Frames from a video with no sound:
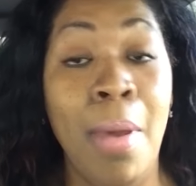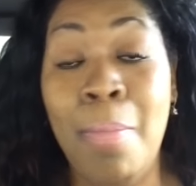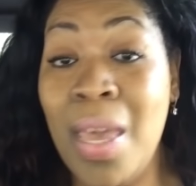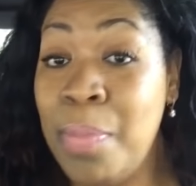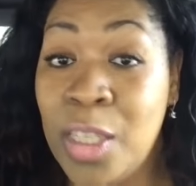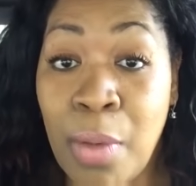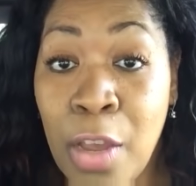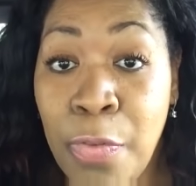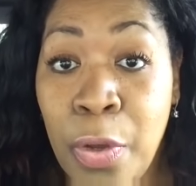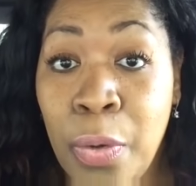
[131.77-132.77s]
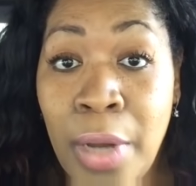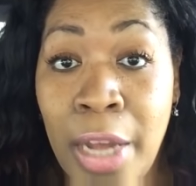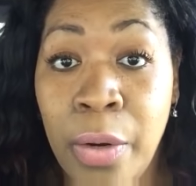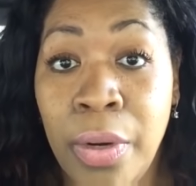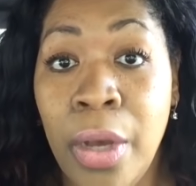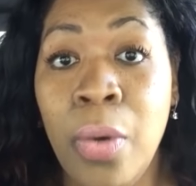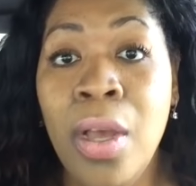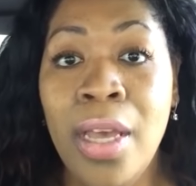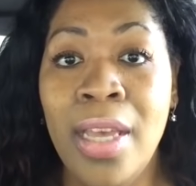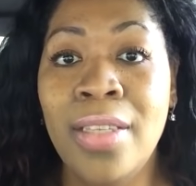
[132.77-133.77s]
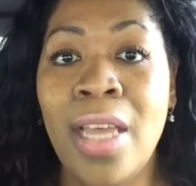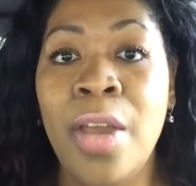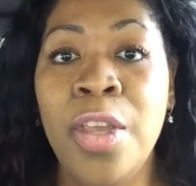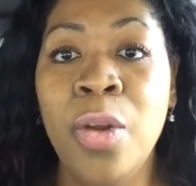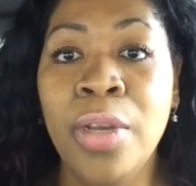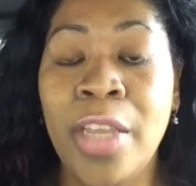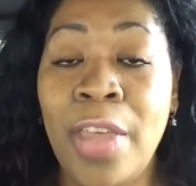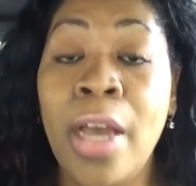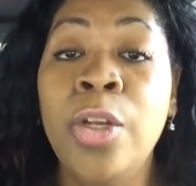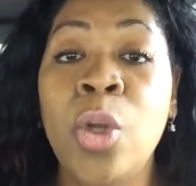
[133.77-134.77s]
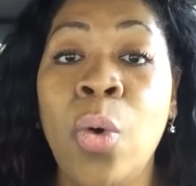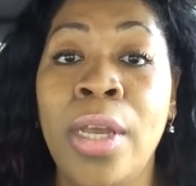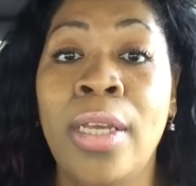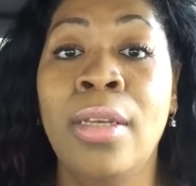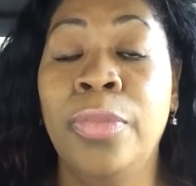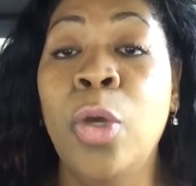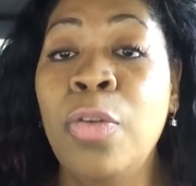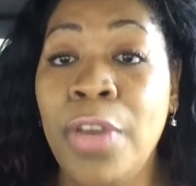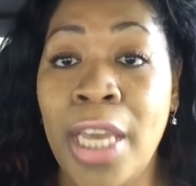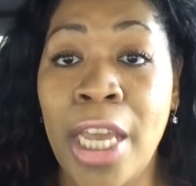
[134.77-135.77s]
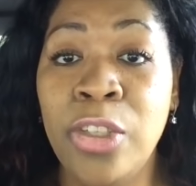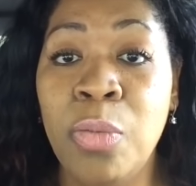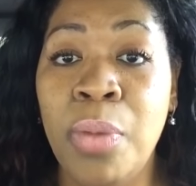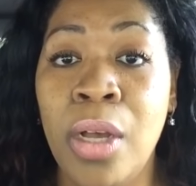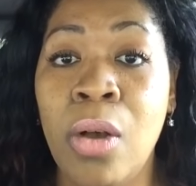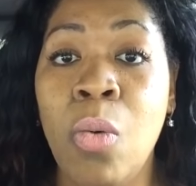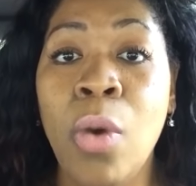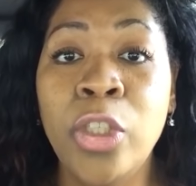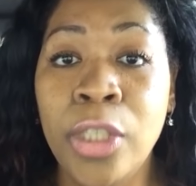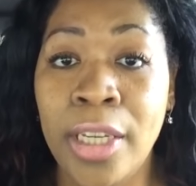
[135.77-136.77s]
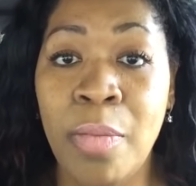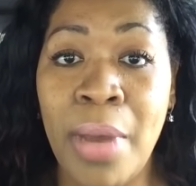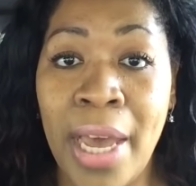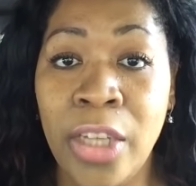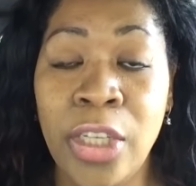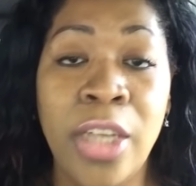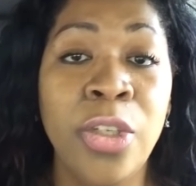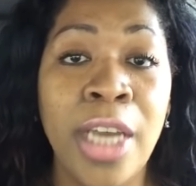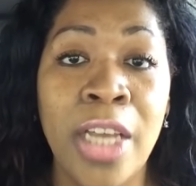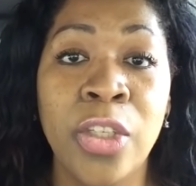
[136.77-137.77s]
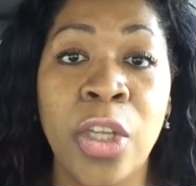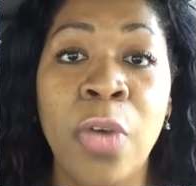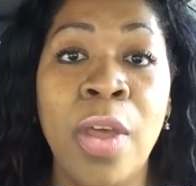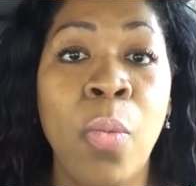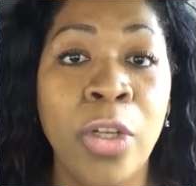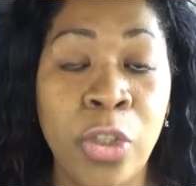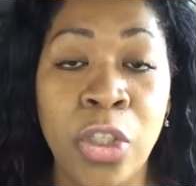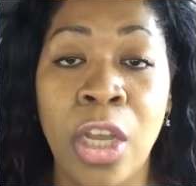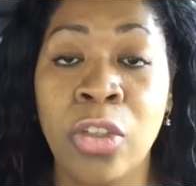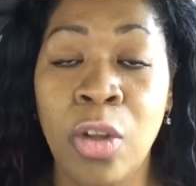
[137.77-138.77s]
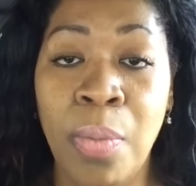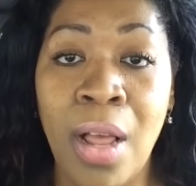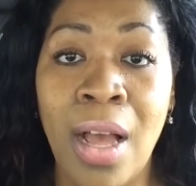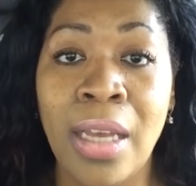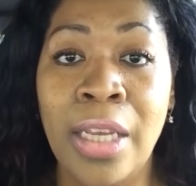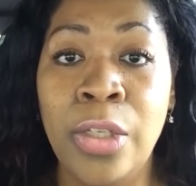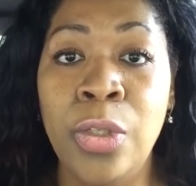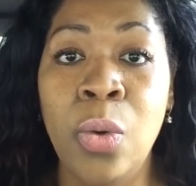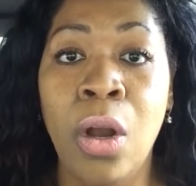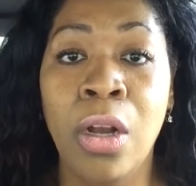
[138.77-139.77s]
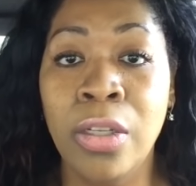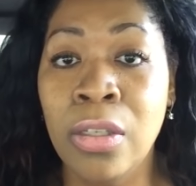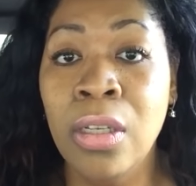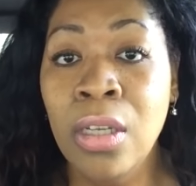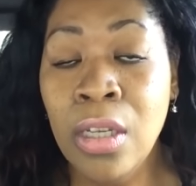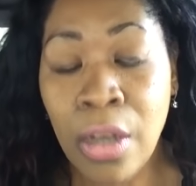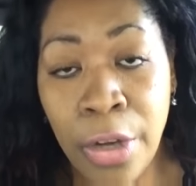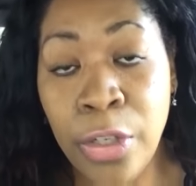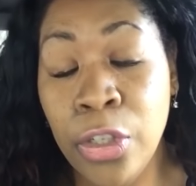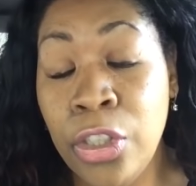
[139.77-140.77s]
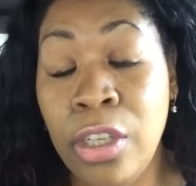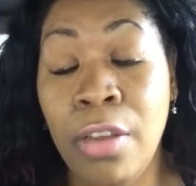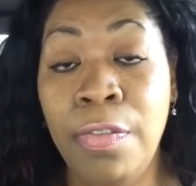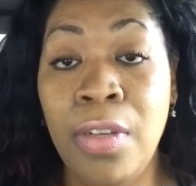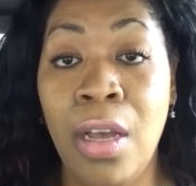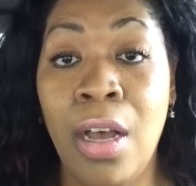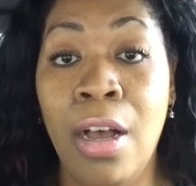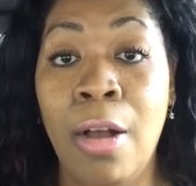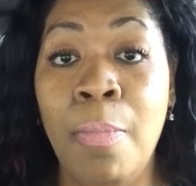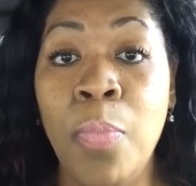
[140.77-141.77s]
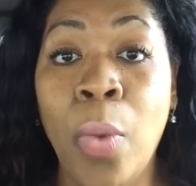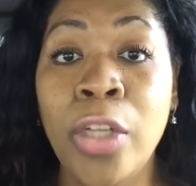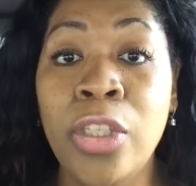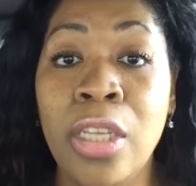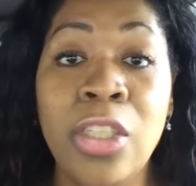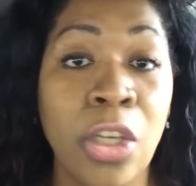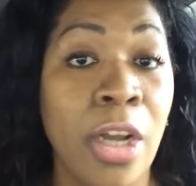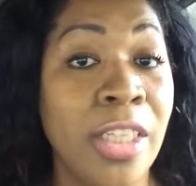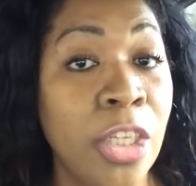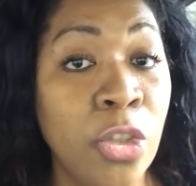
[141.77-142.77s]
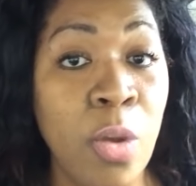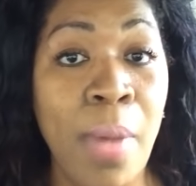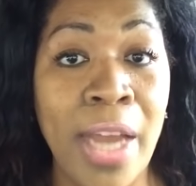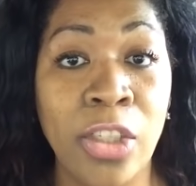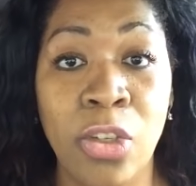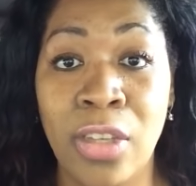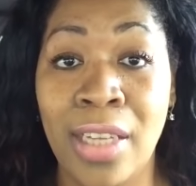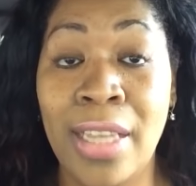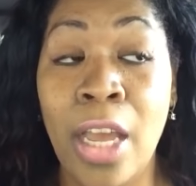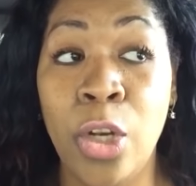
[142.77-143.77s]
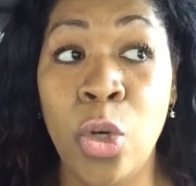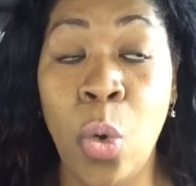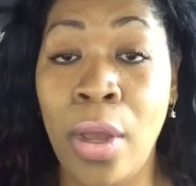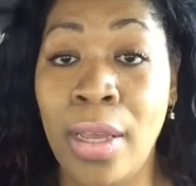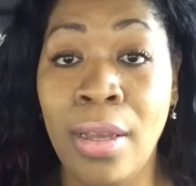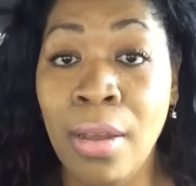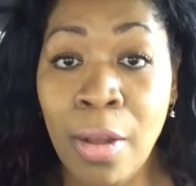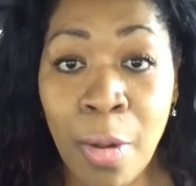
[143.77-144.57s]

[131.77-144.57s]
and maybe it's my phone, I don't know, is that you don't get that annoying notification bell once you get a batch. And you guys know that once you schedule a block and you are on your shift, once Instacart sends you a batch, there's like that annoying